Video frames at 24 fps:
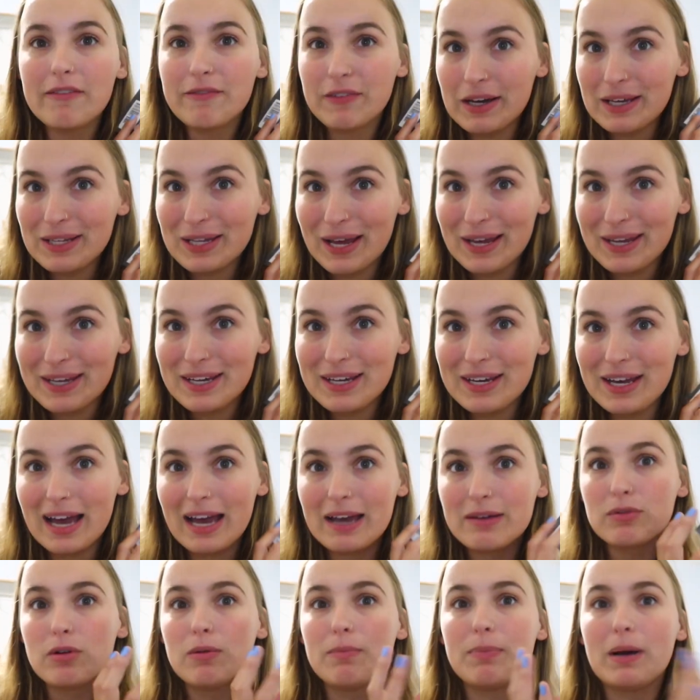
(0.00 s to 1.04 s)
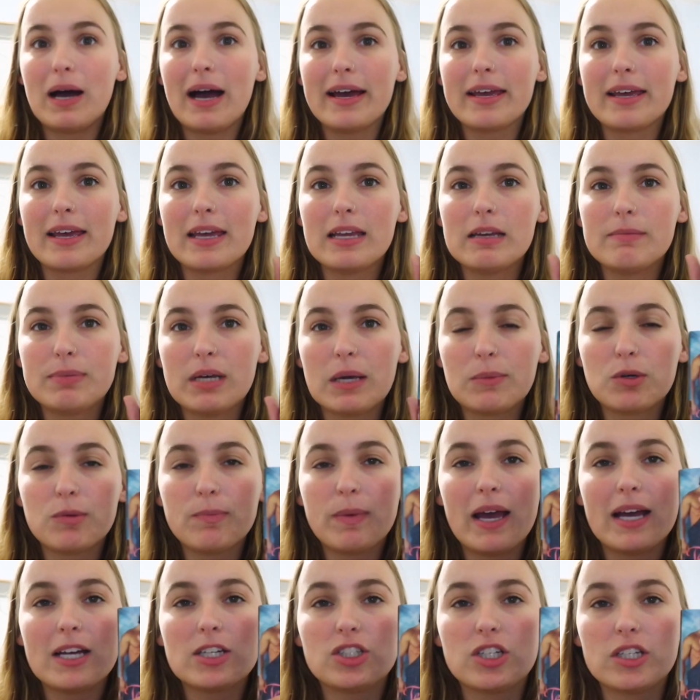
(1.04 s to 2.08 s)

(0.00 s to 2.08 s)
If I like it, I will buy it in paperback